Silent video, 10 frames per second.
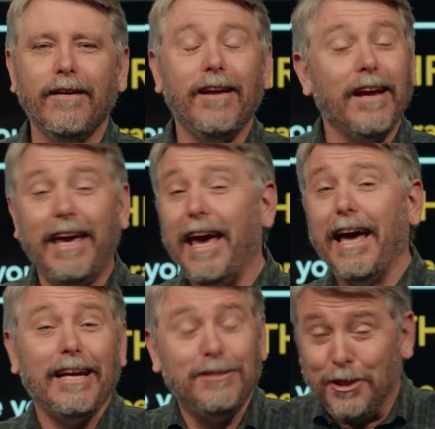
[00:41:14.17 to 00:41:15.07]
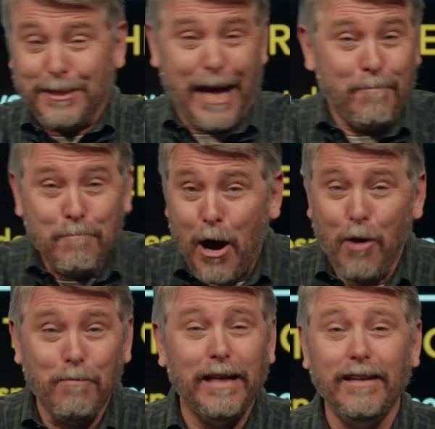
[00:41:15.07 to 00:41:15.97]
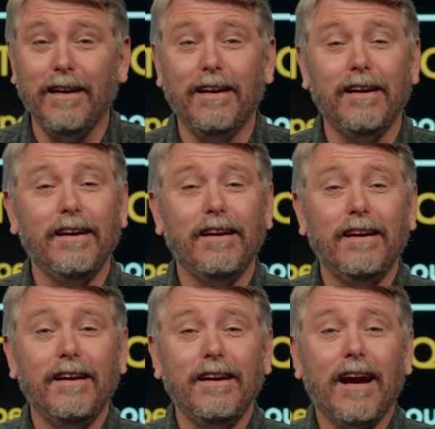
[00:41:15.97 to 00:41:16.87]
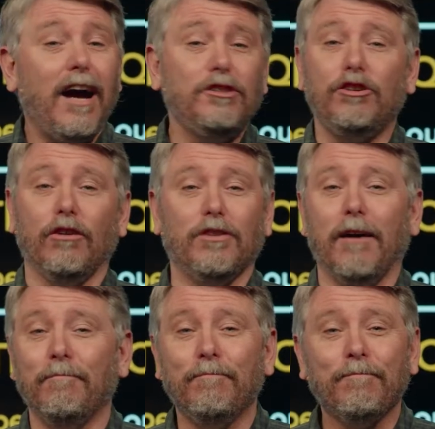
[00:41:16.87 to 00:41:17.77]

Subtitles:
And again, in just that moment, God shows up.